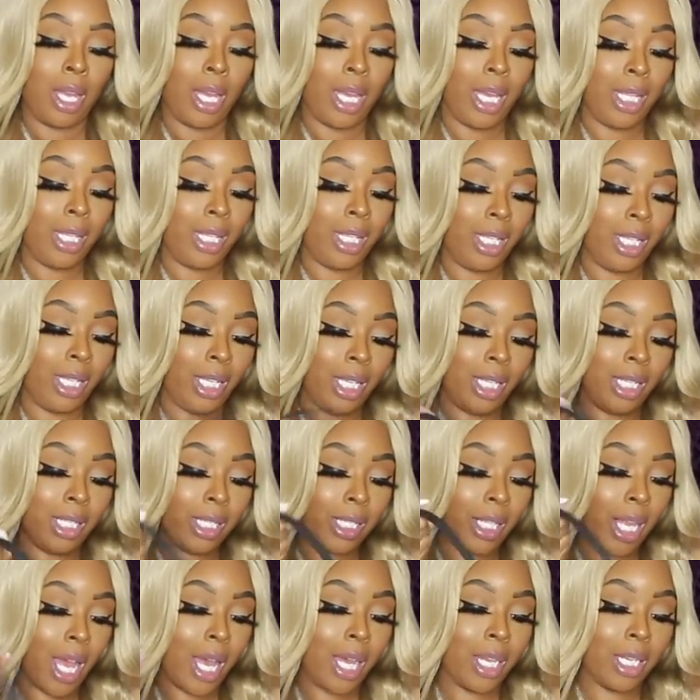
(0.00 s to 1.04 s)
And the
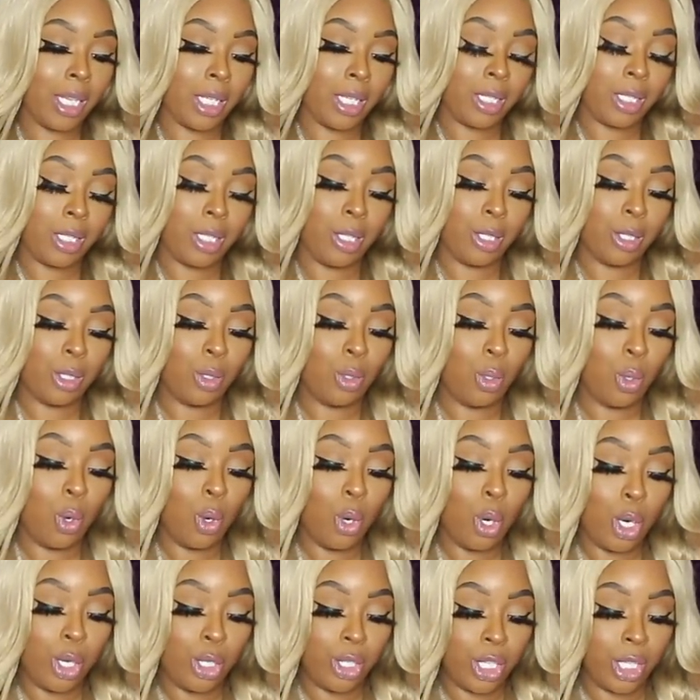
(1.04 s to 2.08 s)
inside is this
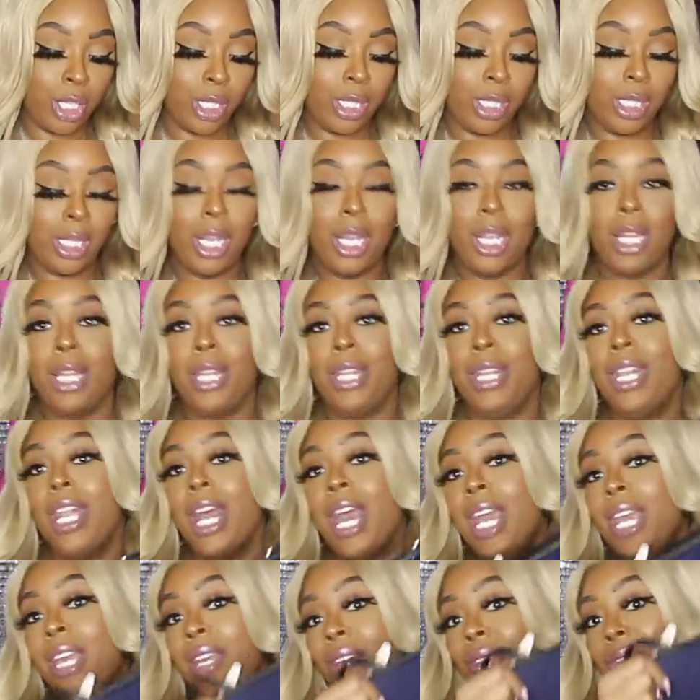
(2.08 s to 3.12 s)
gorgeous
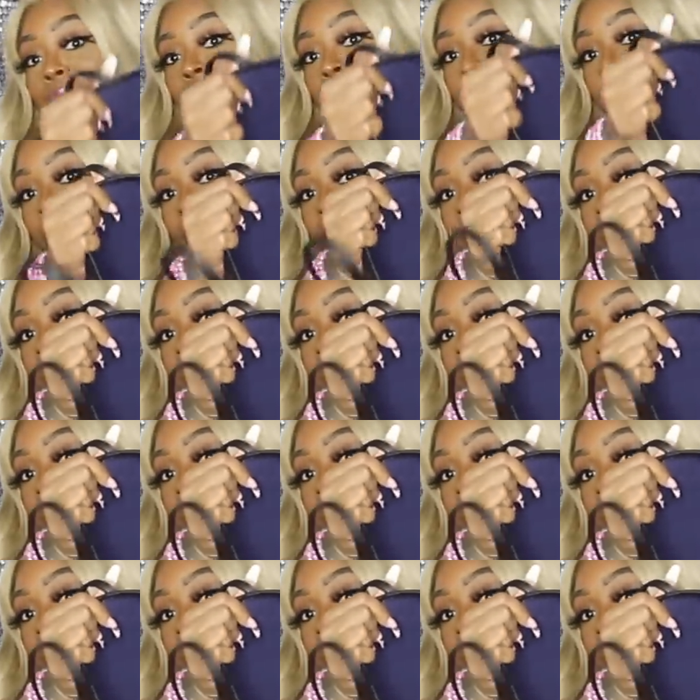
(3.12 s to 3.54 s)
navy.